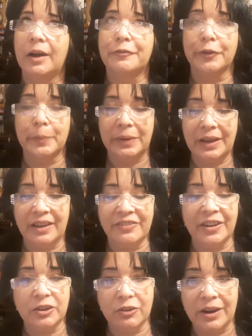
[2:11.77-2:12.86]
For me, I've
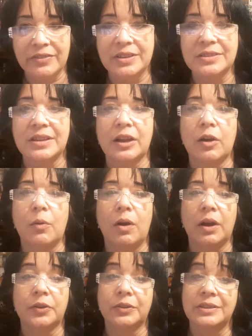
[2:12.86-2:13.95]
had cravings that go on,